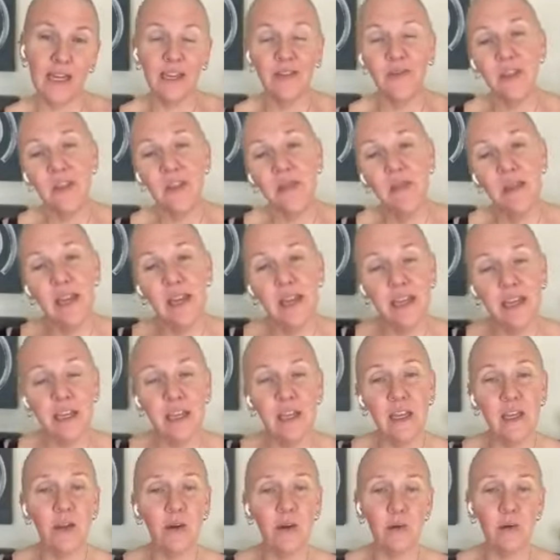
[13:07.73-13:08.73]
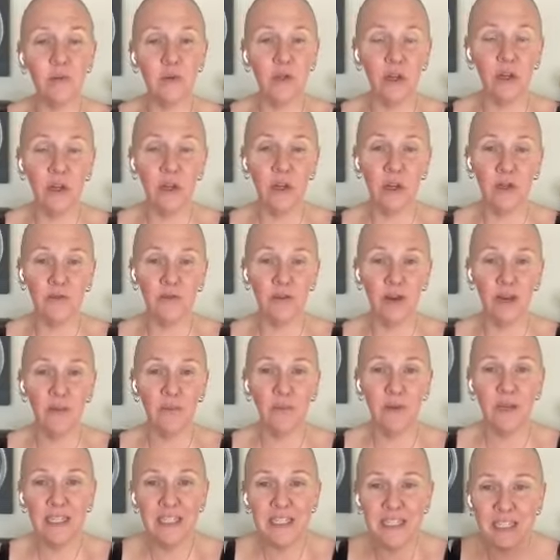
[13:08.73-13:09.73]
And even then it goes on,
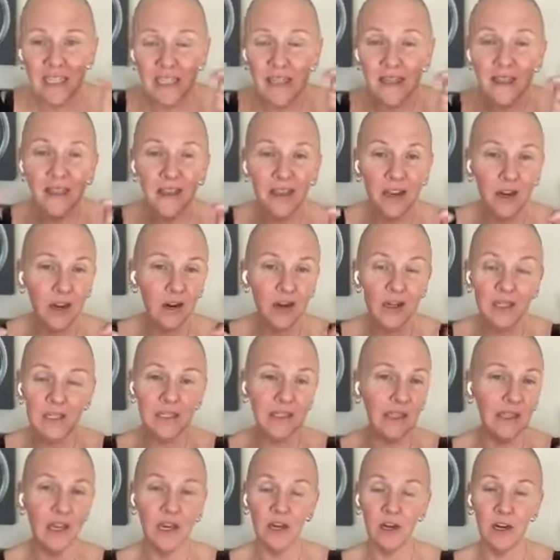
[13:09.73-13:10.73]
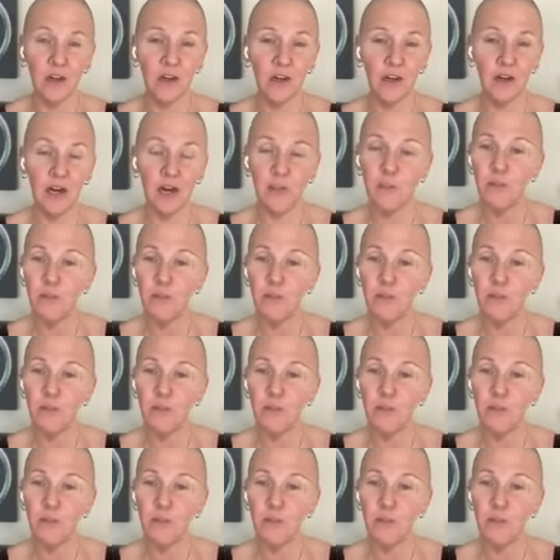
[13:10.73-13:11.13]
right? But it's in there. It's there.